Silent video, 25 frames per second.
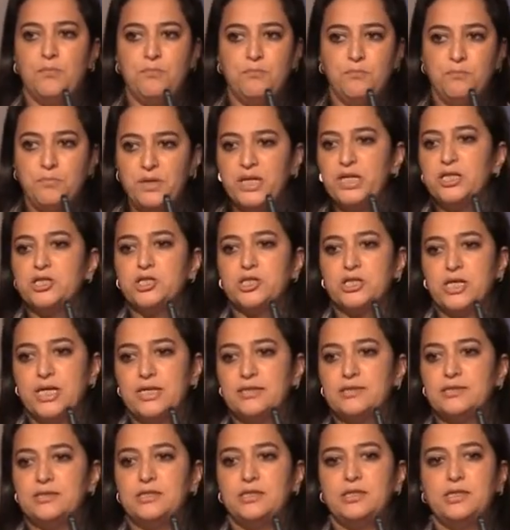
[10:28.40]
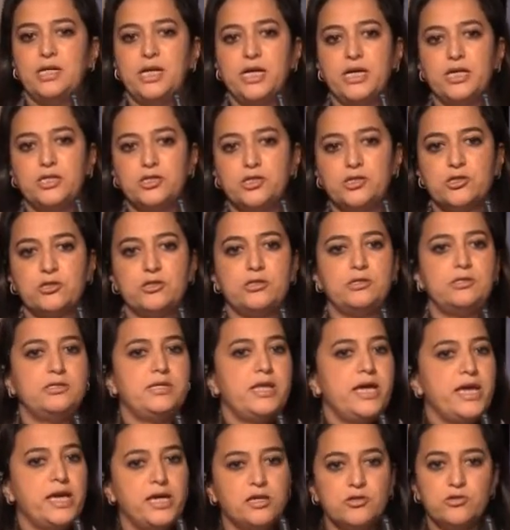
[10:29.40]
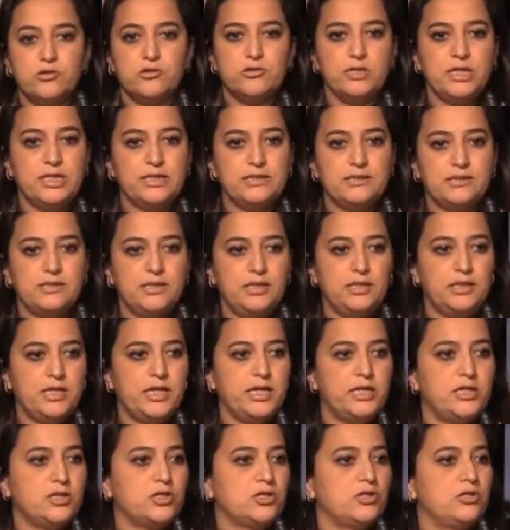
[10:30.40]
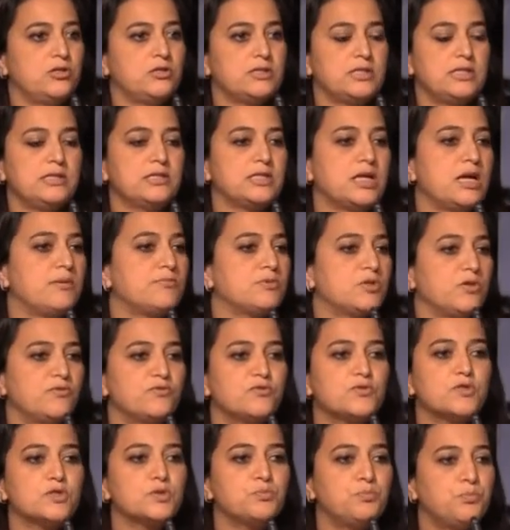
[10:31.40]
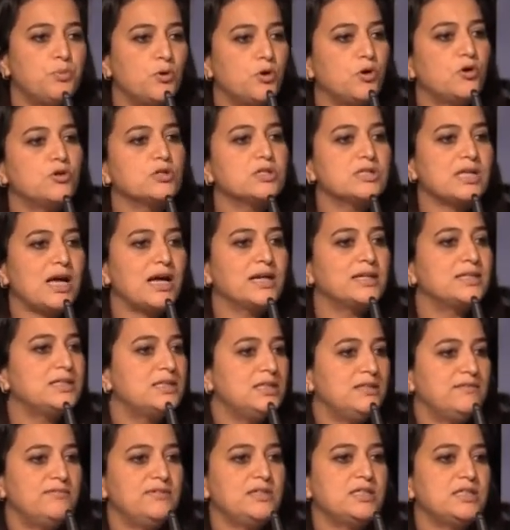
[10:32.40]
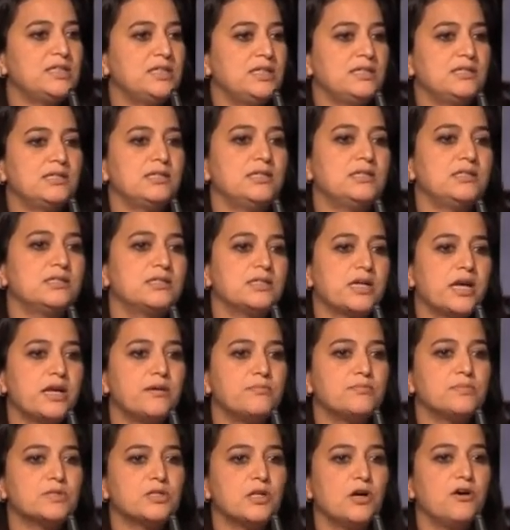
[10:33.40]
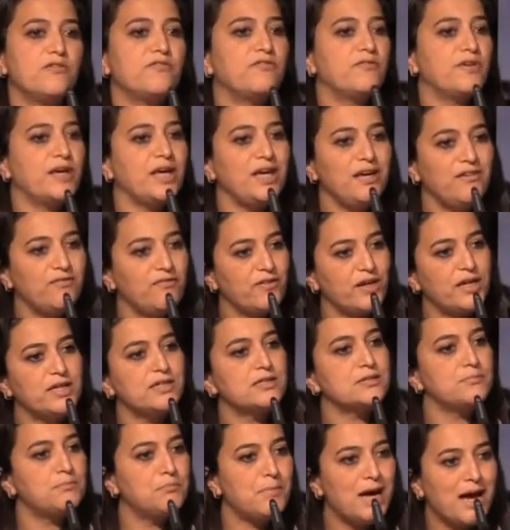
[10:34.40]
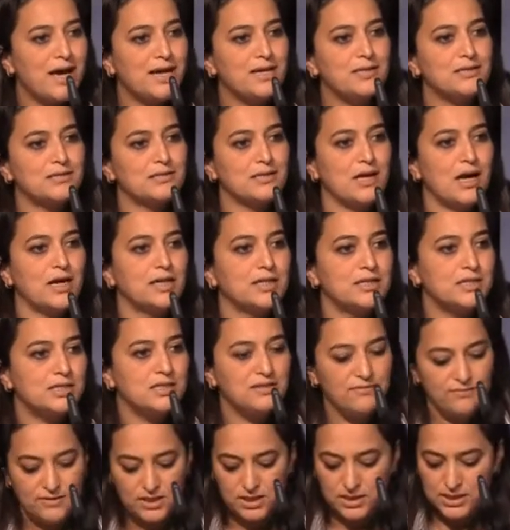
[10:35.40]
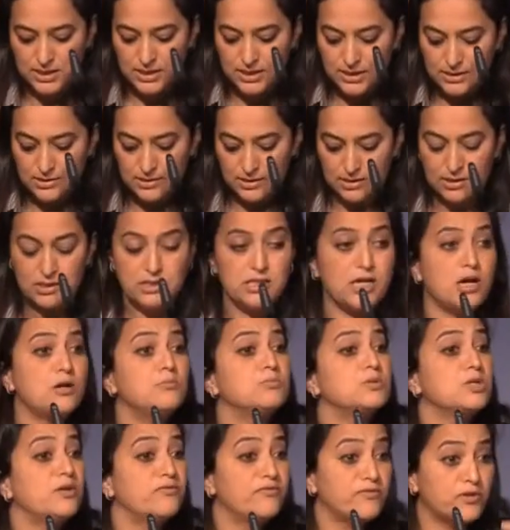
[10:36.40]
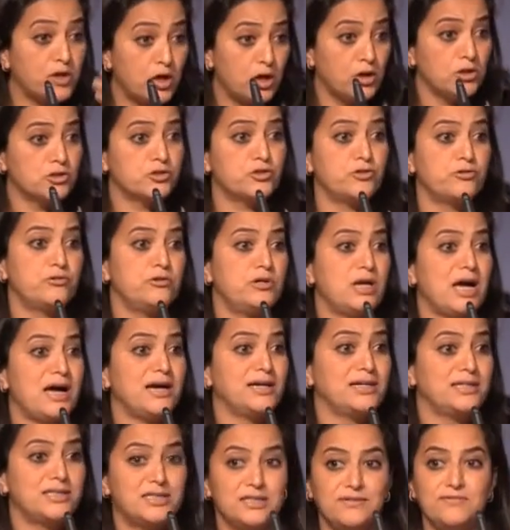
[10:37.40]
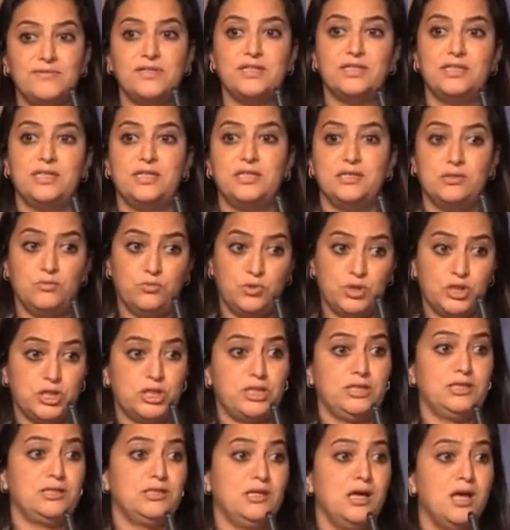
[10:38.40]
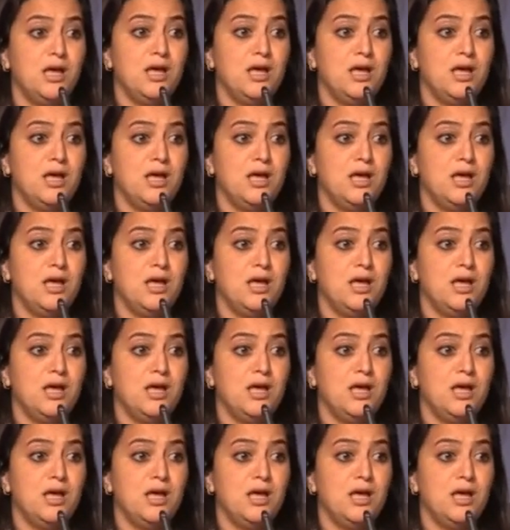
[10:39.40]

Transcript: beach destination, nature destinations, in terms of sports activities, in terms of event MICE activities, in terms of cultural activities, which is